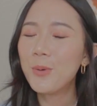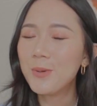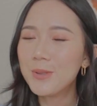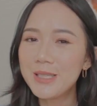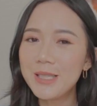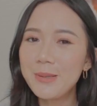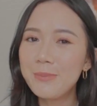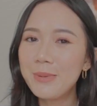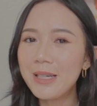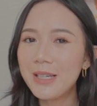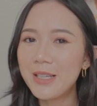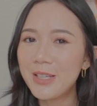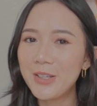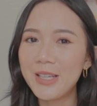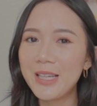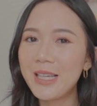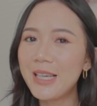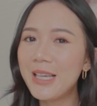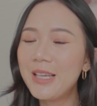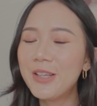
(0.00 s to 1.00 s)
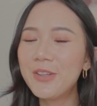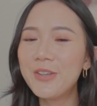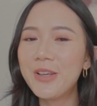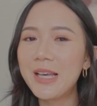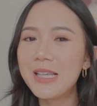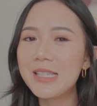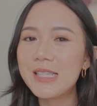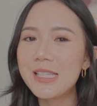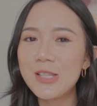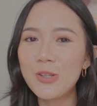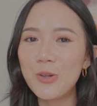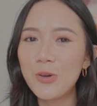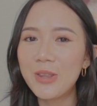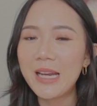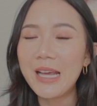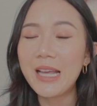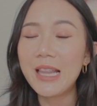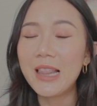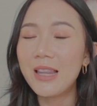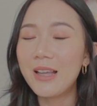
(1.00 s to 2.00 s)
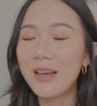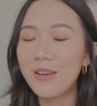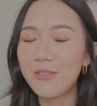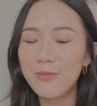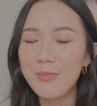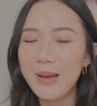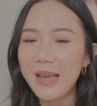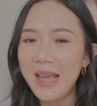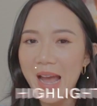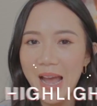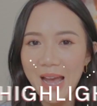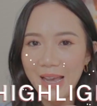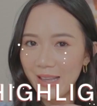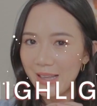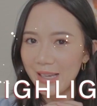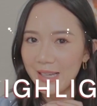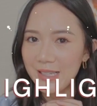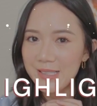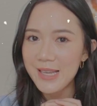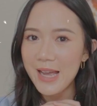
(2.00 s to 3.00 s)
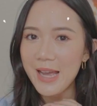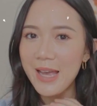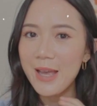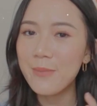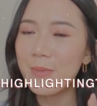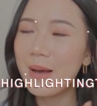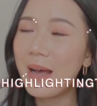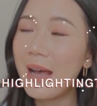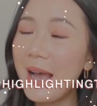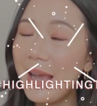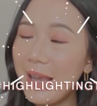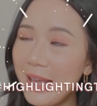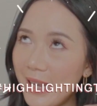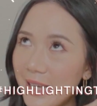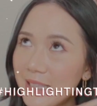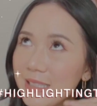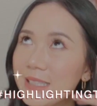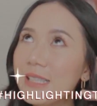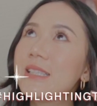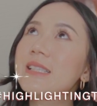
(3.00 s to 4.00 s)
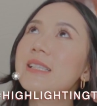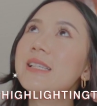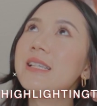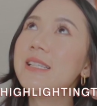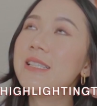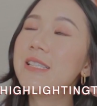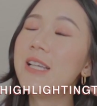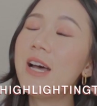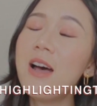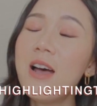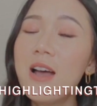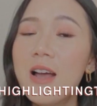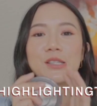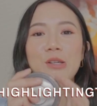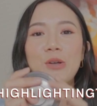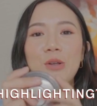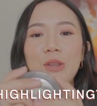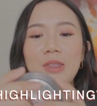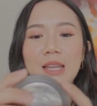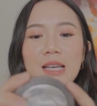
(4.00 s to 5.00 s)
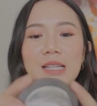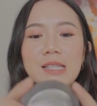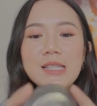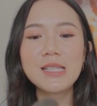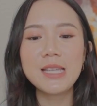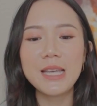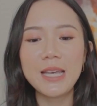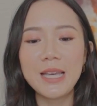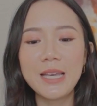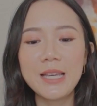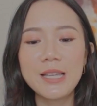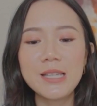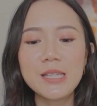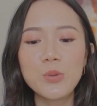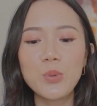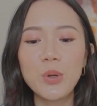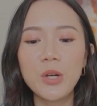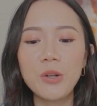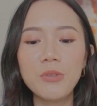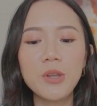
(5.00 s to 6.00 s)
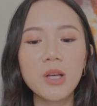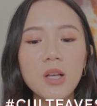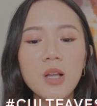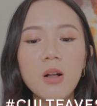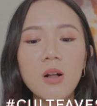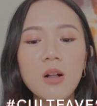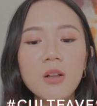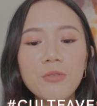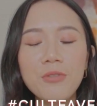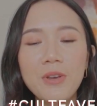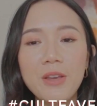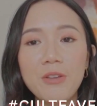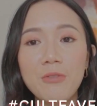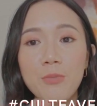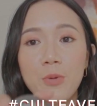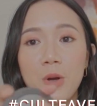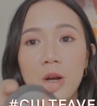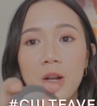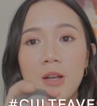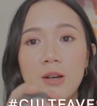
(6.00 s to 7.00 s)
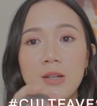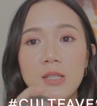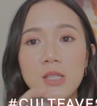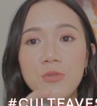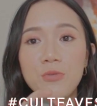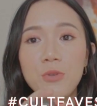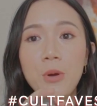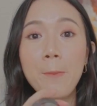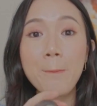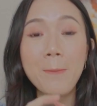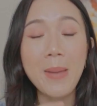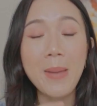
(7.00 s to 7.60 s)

oldie but a goodie. You guys know that I love my highlight. I am a highlighting tita. So this is one of the cult fave products from